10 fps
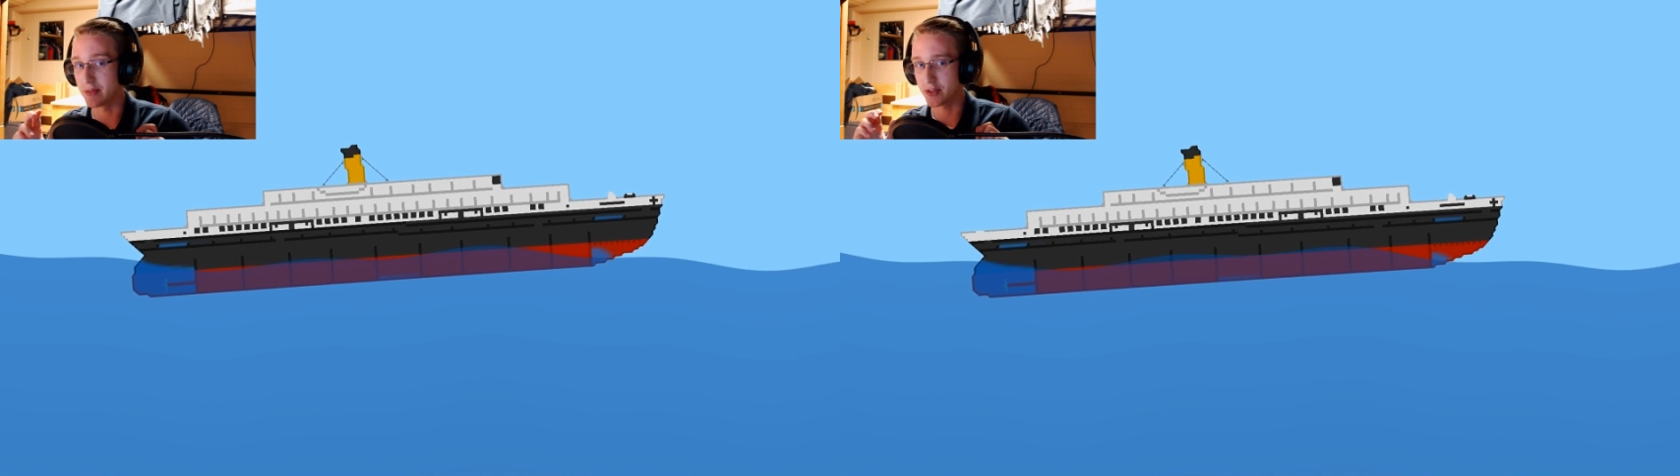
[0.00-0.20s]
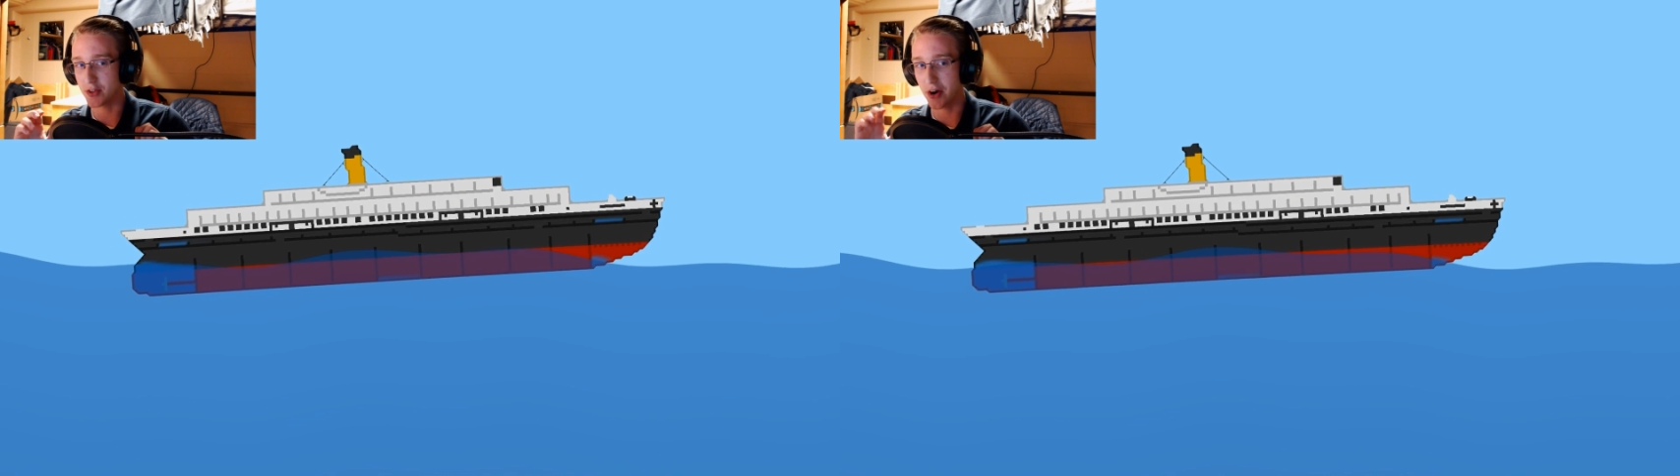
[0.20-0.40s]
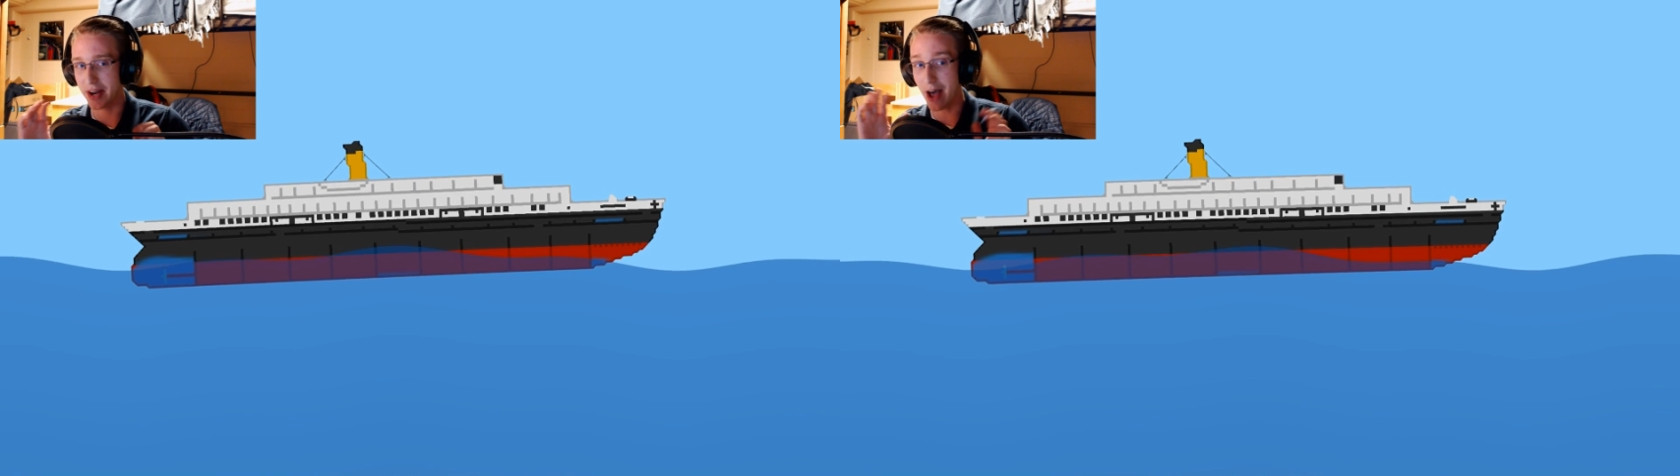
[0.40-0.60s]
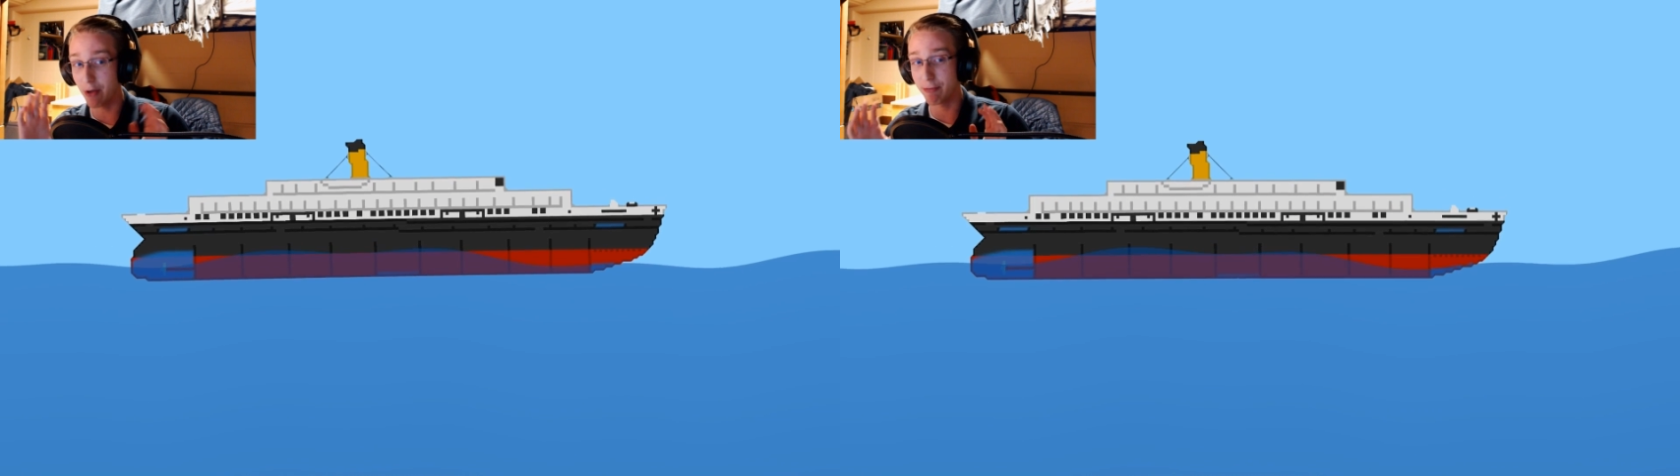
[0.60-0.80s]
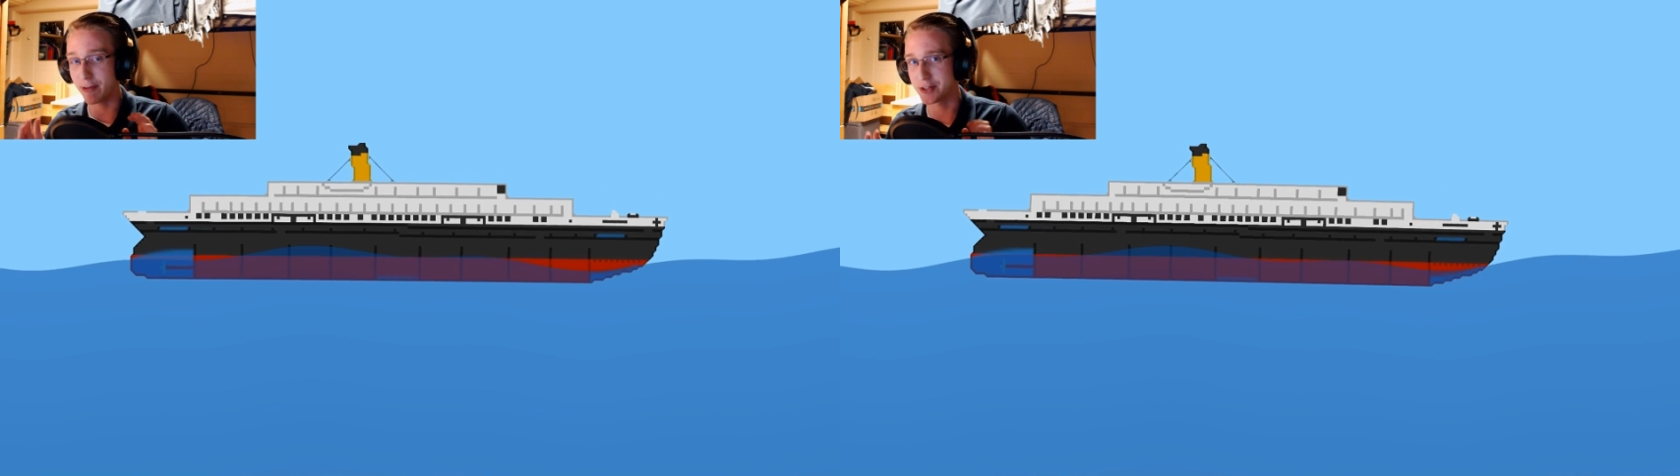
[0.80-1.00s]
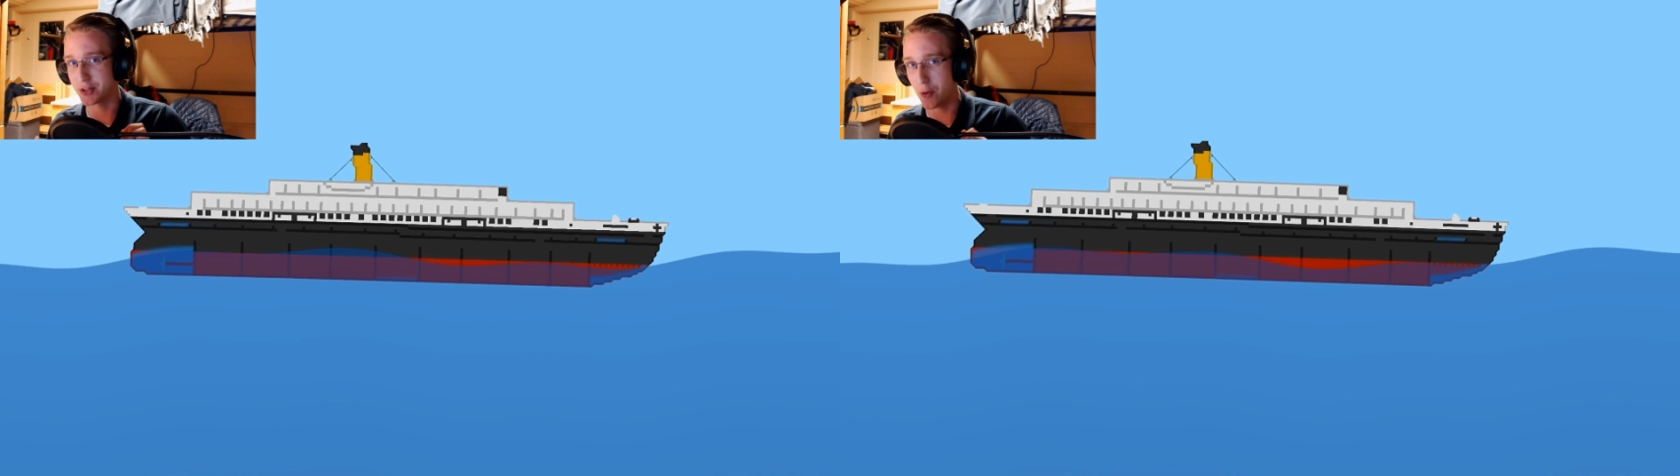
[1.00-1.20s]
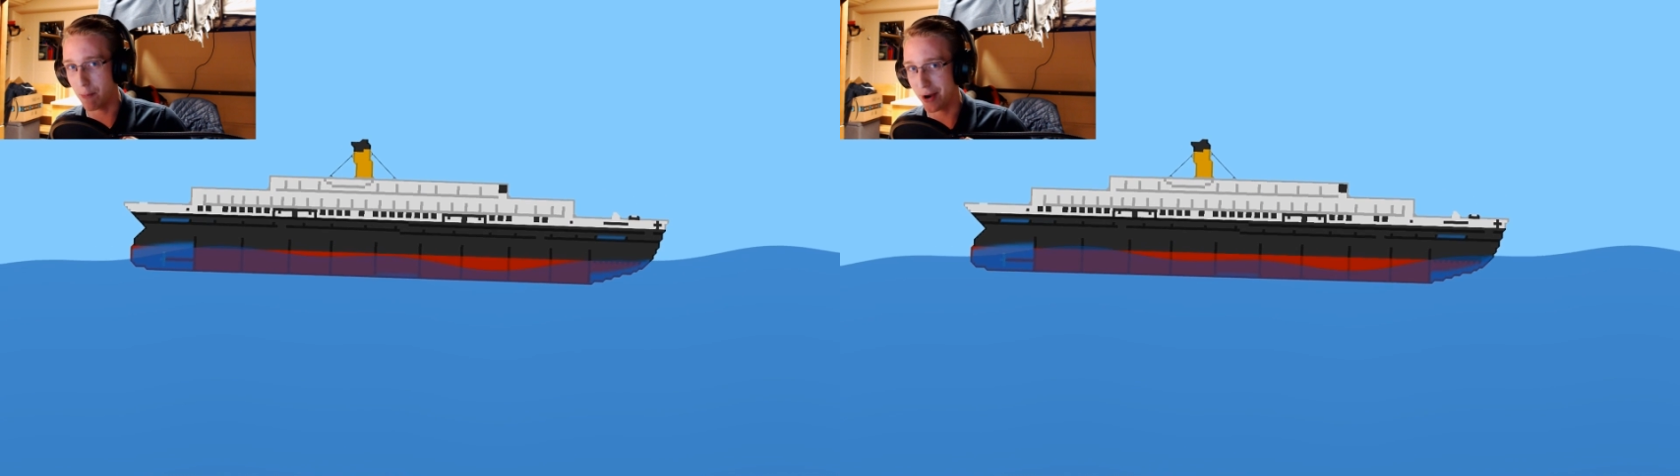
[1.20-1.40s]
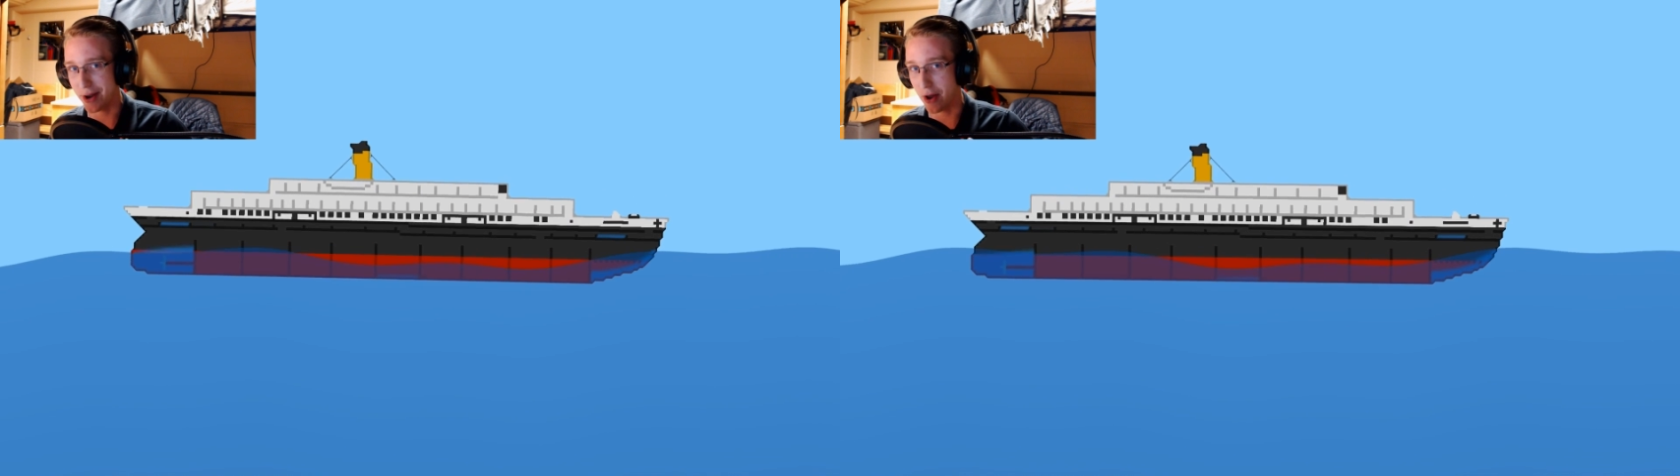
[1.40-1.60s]

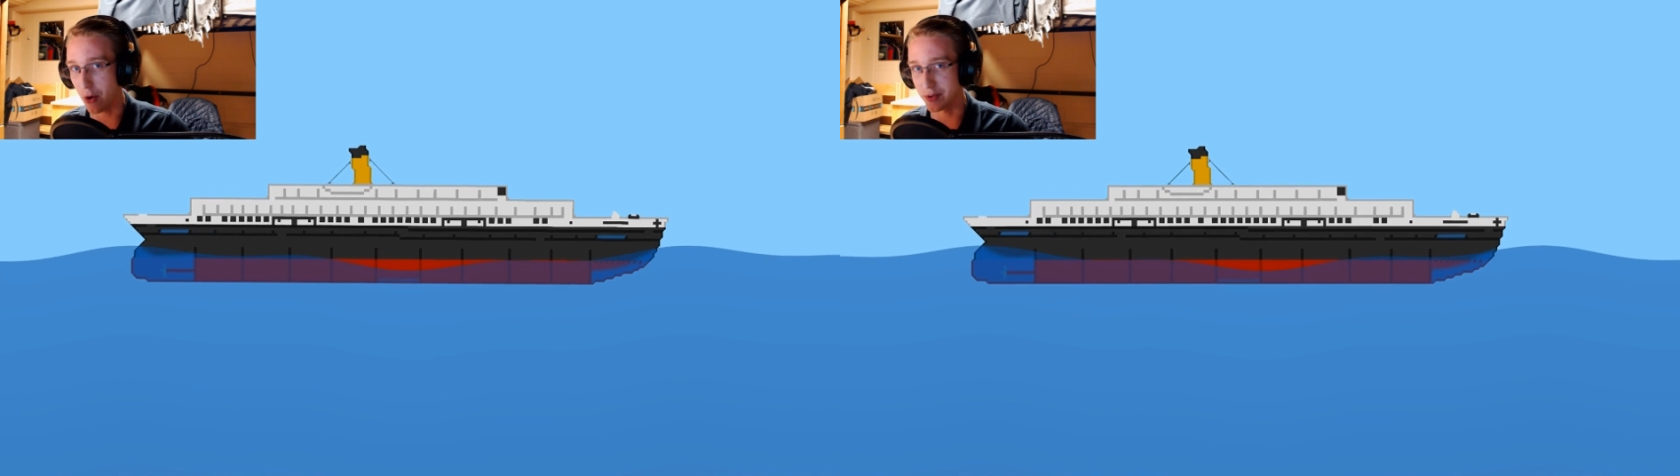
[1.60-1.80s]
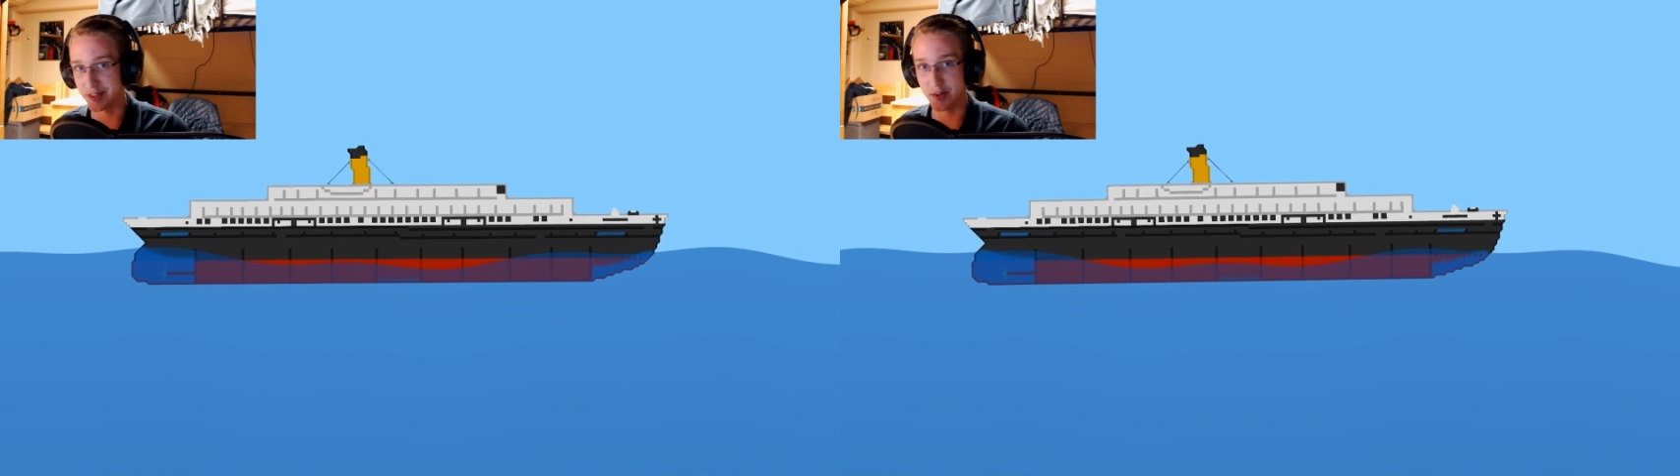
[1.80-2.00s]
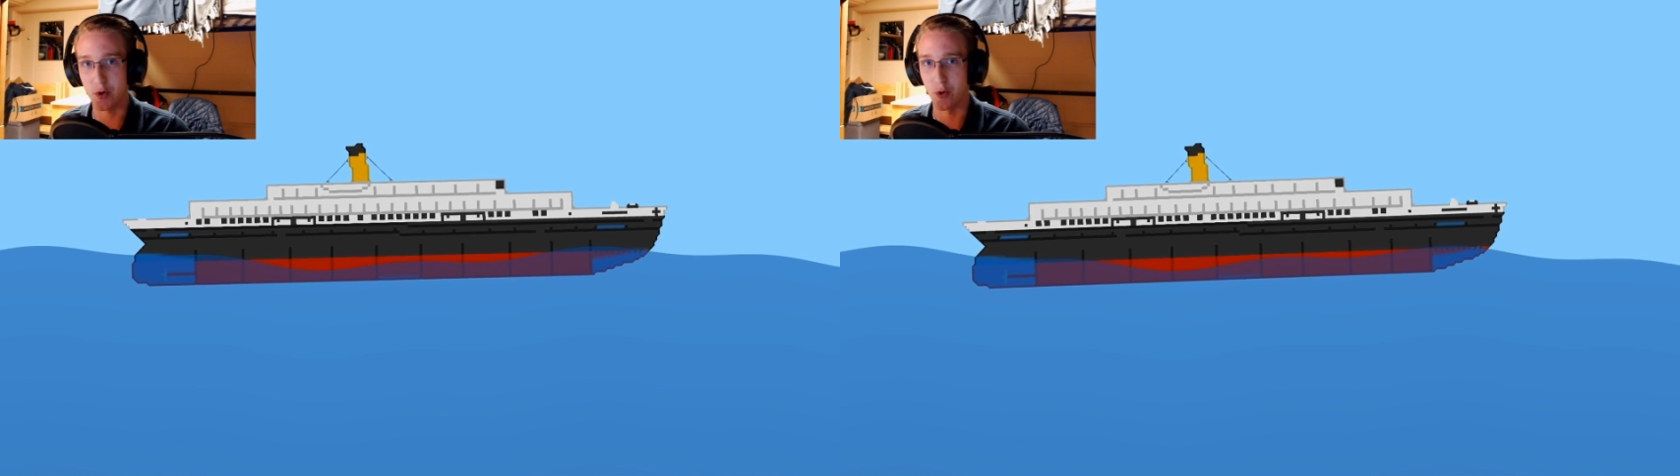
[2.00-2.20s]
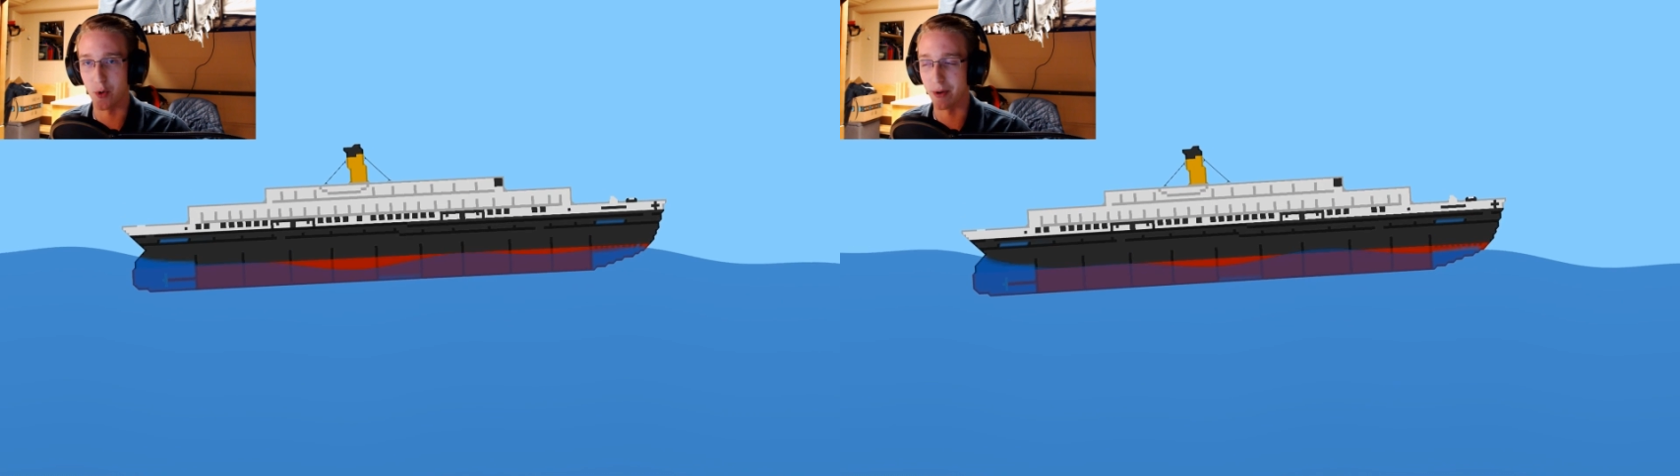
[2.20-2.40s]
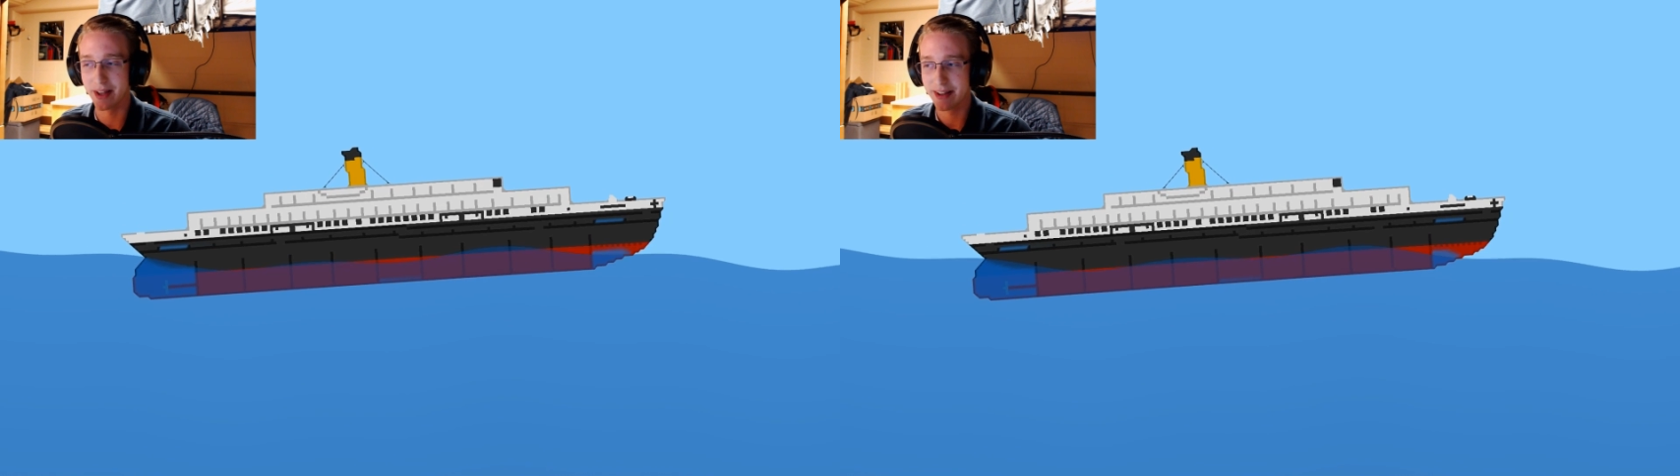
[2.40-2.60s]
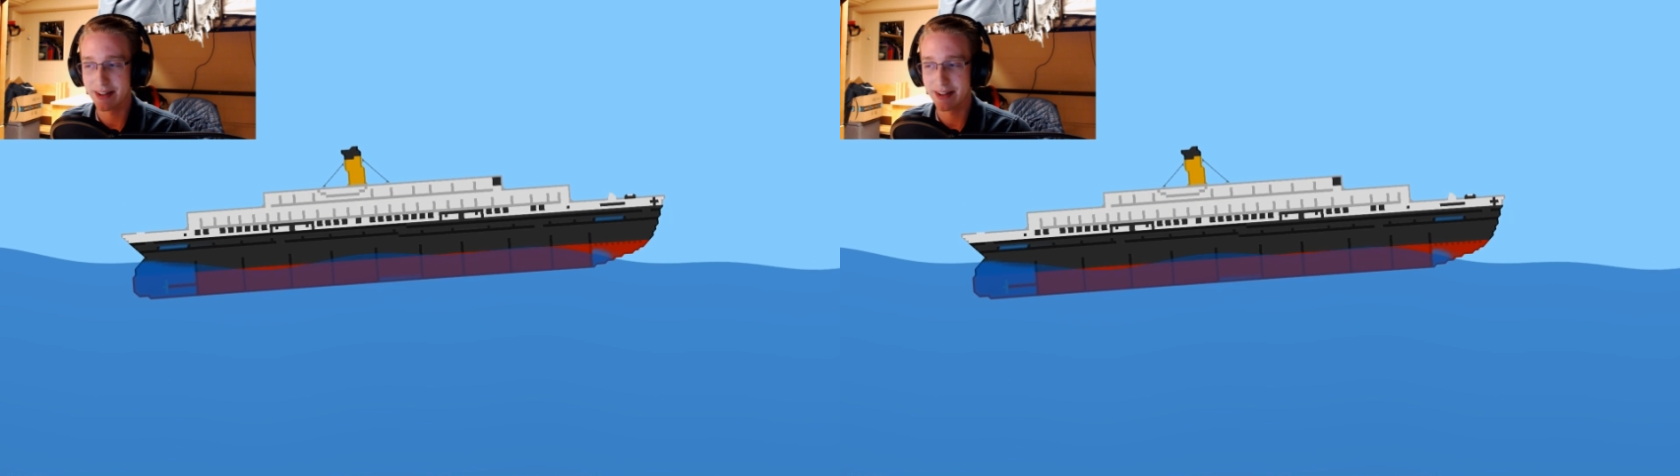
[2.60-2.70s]
2.02.